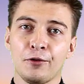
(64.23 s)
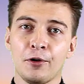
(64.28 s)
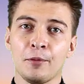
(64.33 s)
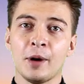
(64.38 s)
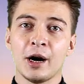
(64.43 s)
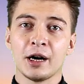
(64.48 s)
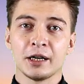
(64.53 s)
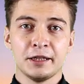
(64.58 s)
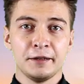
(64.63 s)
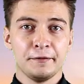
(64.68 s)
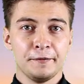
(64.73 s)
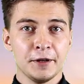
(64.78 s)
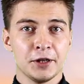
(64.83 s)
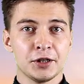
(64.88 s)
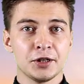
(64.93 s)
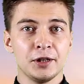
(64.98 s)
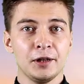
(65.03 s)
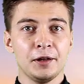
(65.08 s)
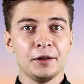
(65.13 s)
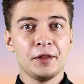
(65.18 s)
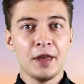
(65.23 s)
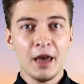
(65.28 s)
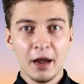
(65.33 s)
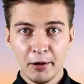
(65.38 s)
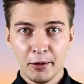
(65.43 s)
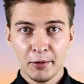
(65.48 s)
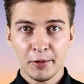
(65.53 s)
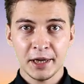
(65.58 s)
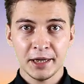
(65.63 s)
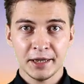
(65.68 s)
from Artificial
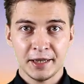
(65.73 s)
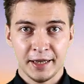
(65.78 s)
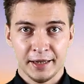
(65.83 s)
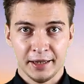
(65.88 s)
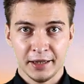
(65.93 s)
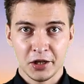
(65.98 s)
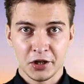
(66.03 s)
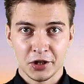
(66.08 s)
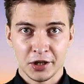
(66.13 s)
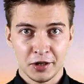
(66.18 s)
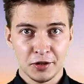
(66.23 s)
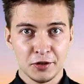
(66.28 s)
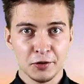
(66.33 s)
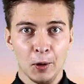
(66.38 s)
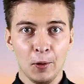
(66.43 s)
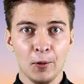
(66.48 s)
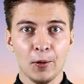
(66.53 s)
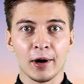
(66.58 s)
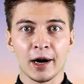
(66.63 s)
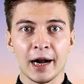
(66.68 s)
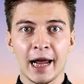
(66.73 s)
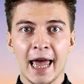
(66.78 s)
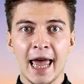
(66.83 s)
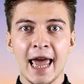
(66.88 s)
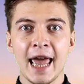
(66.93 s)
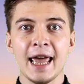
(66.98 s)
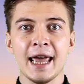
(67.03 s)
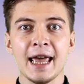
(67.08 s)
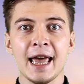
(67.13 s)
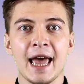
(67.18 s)
Narrow Intelligence or
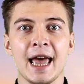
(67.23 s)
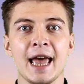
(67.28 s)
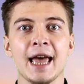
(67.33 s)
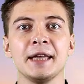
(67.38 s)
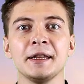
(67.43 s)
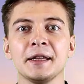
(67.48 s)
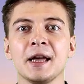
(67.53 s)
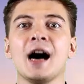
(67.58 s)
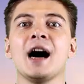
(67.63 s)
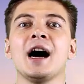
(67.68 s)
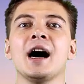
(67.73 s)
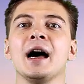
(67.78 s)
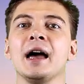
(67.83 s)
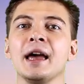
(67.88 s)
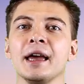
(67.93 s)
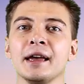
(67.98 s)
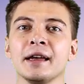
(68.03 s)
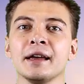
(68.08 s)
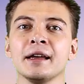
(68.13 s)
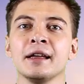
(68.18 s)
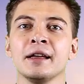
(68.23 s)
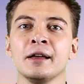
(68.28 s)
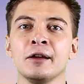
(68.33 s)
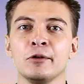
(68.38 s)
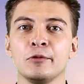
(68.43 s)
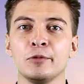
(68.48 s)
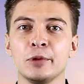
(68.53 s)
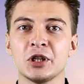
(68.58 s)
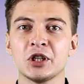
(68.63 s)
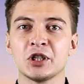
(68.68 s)
ANI,
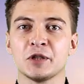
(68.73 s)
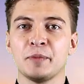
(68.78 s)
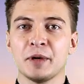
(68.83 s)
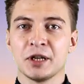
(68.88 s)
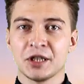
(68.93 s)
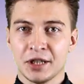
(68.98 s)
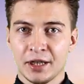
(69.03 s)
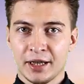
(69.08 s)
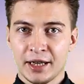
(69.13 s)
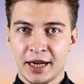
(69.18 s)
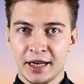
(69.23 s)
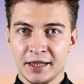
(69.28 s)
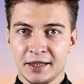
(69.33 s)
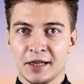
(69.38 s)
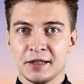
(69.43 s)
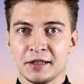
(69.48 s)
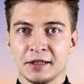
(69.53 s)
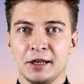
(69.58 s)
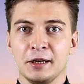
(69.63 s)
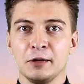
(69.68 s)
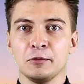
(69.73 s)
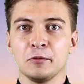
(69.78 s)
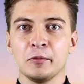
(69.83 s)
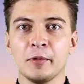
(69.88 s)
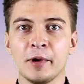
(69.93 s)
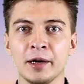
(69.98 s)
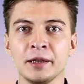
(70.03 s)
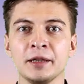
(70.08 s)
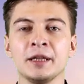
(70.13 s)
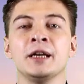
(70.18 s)
which specializes in
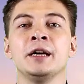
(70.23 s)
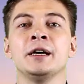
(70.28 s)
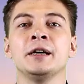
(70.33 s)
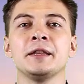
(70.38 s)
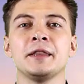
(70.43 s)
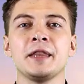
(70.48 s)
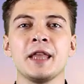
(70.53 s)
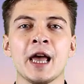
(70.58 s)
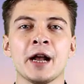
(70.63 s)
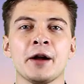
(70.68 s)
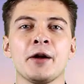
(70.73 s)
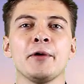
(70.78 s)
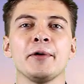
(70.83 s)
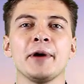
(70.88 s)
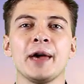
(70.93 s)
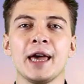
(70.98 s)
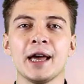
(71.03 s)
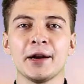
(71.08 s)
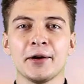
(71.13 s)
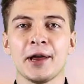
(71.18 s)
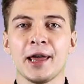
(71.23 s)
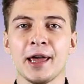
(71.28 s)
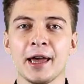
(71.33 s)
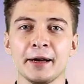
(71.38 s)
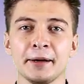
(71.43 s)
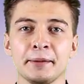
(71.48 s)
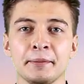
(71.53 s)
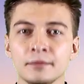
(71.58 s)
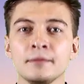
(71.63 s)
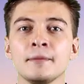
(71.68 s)
one narrow
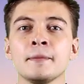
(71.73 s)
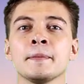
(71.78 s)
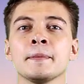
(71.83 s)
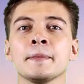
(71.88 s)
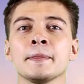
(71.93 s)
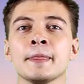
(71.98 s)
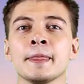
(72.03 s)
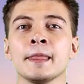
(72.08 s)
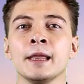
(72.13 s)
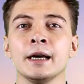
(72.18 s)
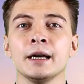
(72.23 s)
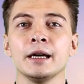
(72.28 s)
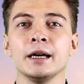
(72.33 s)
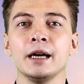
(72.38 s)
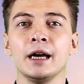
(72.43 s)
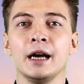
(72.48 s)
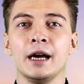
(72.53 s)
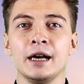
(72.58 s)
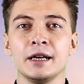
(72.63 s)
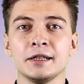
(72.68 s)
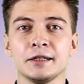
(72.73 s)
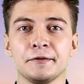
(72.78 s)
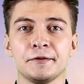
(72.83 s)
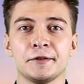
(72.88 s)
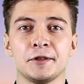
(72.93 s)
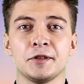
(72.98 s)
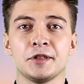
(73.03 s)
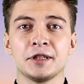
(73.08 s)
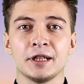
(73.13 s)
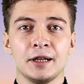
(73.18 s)
area. As of
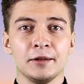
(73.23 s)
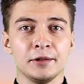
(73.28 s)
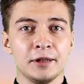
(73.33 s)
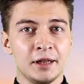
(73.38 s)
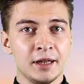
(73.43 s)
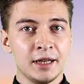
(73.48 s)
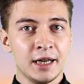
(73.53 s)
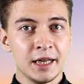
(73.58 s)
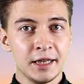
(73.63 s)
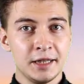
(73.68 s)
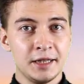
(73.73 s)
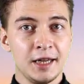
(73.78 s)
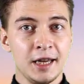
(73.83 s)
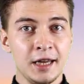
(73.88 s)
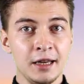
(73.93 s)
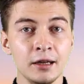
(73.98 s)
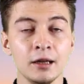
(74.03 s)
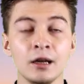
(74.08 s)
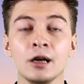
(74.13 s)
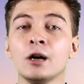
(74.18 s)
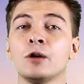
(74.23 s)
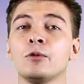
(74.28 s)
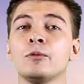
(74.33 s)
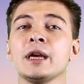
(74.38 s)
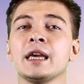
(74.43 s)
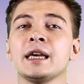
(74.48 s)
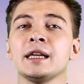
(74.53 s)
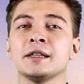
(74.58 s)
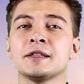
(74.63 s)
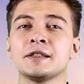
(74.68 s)
2019, we
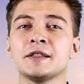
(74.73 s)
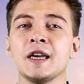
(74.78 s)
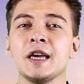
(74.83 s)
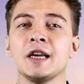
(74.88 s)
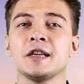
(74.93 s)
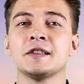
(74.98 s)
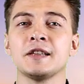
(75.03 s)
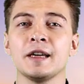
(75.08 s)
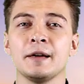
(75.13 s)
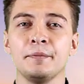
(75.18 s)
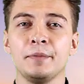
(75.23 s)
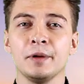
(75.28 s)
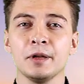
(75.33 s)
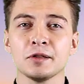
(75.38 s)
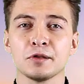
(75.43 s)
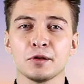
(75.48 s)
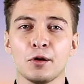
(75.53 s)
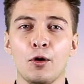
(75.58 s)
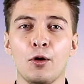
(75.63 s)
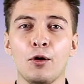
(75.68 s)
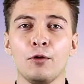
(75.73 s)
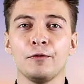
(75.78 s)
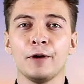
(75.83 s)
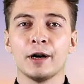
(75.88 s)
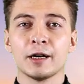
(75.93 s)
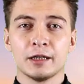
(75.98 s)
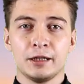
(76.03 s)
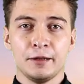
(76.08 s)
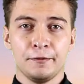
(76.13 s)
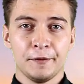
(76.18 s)
can see examples of
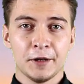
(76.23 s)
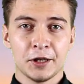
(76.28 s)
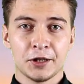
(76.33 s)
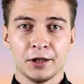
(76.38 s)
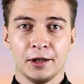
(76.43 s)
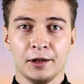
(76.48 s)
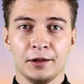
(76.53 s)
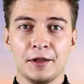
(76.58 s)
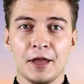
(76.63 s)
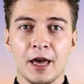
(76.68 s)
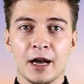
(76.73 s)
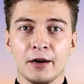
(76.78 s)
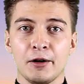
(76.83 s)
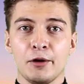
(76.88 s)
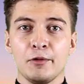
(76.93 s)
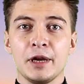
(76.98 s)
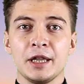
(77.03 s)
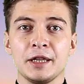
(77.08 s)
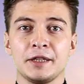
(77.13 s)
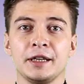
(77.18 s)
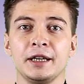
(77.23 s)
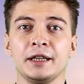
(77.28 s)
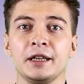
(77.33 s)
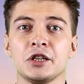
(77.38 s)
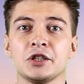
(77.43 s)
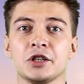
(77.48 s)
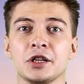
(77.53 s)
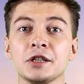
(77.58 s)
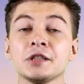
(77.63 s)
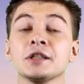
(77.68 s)
artificial narrow
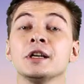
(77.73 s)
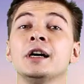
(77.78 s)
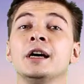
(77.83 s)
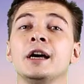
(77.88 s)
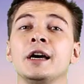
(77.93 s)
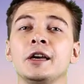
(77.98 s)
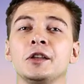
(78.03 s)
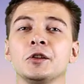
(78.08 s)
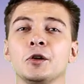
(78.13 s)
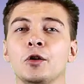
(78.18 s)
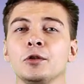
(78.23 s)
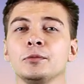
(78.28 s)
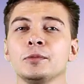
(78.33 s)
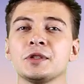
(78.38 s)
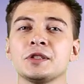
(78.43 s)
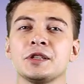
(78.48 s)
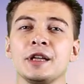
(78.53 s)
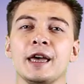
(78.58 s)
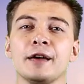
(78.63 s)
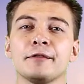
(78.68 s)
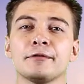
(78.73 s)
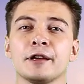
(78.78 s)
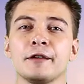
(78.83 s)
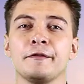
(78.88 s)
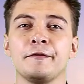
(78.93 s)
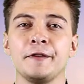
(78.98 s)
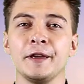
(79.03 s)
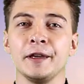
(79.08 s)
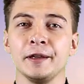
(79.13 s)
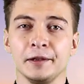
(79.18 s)
intelligence in almost every
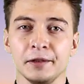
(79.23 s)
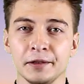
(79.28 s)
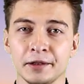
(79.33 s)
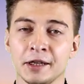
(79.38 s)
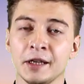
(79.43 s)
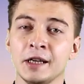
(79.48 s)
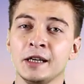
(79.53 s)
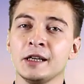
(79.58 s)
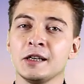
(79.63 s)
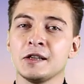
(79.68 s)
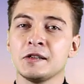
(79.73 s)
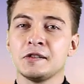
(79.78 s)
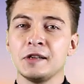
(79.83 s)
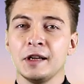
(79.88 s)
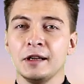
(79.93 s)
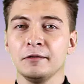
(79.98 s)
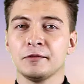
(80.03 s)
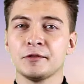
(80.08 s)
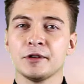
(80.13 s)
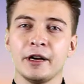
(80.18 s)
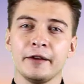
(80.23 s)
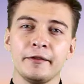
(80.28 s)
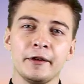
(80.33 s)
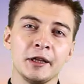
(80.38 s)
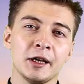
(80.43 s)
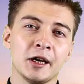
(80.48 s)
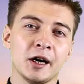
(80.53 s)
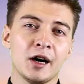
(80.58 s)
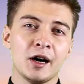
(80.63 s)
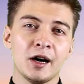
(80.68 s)
field.
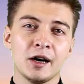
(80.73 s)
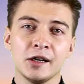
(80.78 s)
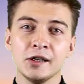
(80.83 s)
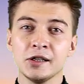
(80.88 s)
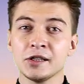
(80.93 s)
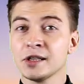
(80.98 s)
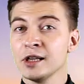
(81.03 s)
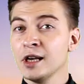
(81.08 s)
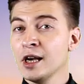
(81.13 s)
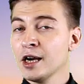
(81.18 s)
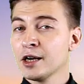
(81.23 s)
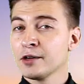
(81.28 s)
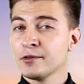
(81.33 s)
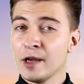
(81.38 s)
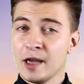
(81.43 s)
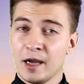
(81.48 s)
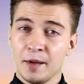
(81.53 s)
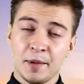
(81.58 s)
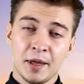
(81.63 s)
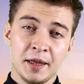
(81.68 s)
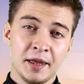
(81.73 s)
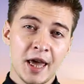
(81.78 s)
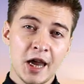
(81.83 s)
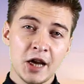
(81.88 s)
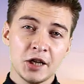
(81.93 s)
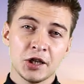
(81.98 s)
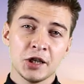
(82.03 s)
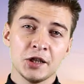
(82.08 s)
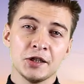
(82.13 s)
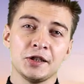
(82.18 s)
Self-driving cars,
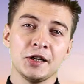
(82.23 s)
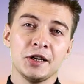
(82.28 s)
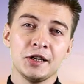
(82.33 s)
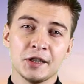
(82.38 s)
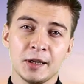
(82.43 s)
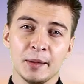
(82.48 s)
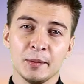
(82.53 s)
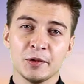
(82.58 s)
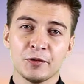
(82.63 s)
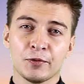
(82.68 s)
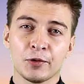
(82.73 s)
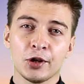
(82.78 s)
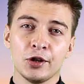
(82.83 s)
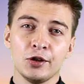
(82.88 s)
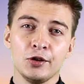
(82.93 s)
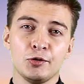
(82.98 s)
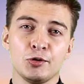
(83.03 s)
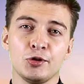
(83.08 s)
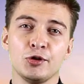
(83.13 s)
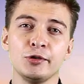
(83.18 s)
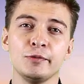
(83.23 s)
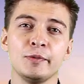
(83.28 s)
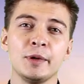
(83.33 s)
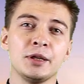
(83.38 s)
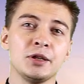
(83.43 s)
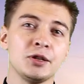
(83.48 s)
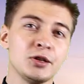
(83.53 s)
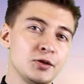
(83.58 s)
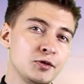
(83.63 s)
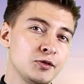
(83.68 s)
recommendation systems for YouTube
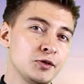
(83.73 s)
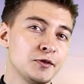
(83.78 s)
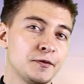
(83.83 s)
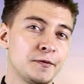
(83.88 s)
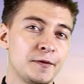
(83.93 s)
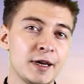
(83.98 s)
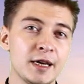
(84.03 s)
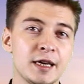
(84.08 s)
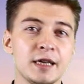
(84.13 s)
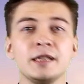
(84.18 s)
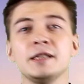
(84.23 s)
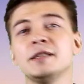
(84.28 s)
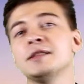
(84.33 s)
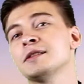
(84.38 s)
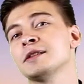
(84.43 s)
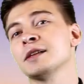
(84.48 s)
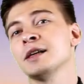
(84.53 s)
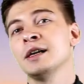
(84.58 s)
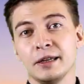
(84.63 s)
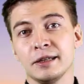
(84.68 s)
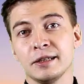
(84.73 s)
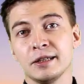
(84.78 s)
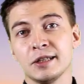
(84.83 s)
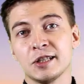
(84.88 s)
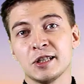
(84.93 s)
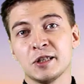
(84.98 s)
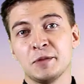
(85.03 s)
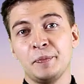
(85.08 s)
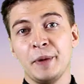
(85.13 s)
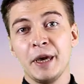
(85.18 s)
and news feeds,
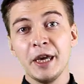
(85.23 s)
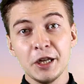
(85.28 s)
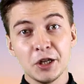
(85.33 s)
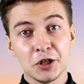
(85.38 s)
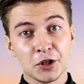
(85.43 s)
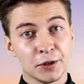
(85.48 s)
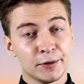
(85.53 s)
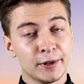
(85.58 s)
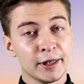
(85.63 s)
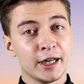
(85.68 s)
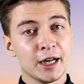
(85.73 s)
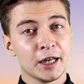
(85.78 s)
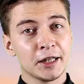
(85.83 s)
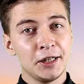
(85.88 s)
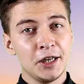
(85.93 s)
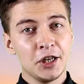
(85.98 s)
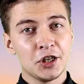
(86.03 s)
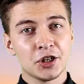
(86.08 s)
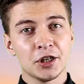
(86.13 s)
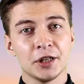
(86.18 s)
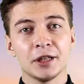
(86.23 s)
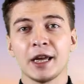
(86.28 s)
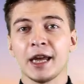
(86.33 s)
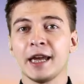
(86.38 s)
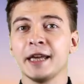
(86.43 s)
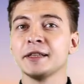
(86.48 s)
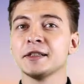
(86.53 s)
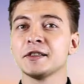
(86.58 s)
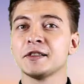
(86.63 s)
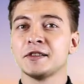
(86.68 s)
speech recognition
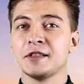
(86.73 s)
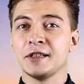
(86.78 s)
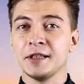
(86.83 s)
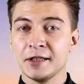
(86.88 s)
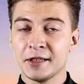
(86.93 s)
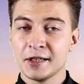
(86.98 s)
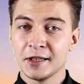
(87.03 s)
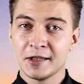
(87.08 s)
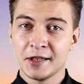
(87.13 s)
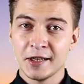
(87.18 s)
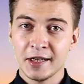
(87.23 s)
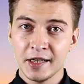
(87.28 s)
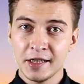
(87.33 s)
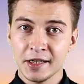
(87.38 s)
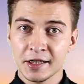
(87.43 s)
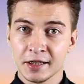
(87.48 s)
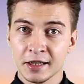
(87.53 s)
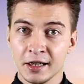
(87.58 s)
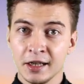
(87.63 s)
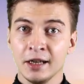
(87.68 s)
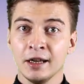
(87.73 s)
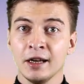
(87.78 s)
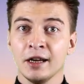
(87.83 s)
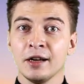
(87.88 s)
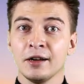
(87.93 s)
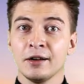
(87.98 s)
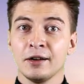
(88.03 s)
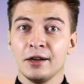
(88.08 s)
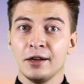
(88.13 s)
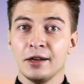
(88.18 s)
and synthesis,
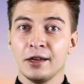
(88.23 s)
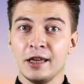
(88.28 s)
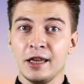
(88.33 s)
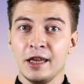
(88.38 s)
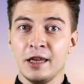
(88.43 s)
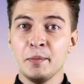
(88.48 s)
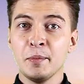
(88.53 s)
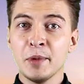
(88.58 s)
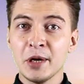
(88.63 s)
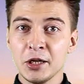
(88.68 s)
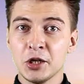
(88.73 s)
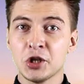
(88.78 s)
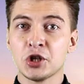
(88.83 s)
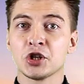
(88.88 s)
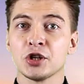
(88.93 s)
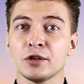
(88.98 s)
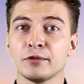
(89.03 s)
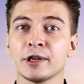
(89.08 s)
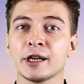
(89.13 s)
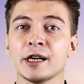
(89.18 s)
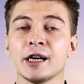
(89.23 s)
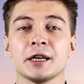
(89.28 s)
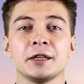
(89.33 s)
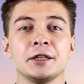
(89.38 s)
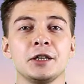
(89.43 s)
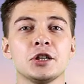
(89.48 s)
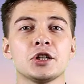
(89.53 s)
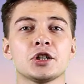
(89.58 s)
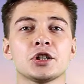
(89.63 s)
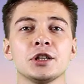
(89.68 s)
image
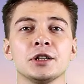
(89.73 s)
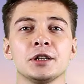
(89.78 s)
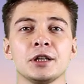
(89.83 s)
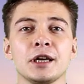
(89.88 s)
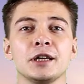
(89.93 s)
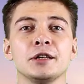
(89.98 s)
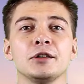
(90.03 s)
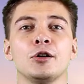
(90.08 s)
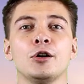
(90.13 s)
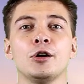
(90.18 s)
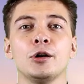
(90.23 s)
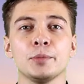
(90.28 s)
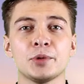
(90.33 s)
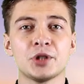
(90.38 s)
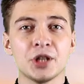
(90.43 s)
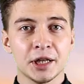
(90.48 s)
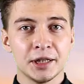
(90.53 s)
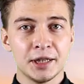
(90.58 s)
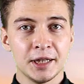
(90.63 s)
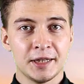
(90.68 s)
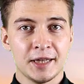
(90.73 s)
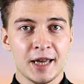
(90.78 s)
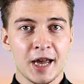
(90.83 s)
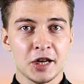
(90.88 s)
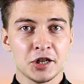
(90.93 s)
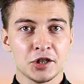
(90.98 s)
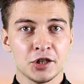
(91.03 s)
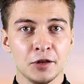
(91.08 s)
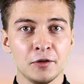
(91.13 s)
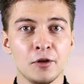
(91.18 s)
recognition and object
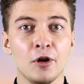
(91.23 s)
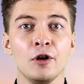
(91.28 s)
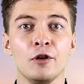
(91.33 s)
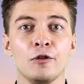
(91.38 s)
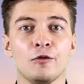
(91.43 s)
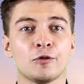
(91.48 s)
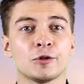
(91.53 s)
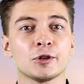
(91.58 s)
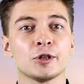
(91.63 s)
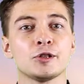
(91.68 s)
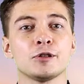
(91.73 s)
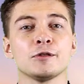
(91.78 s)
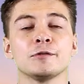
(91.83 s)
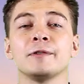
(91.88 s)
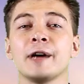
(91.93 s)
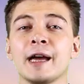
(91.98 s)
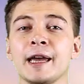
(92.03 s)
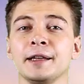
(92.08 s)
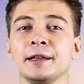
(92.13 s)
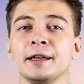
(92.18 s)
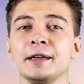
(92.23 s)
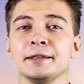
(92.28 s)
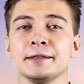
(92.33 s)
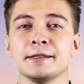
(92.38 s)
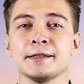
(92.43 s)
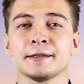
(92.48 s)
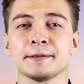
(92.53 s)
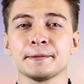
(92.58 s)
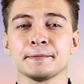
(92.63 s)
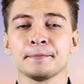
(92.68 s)
detection for
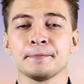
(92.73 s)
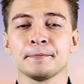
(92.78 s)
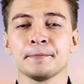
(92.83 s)
surveillance.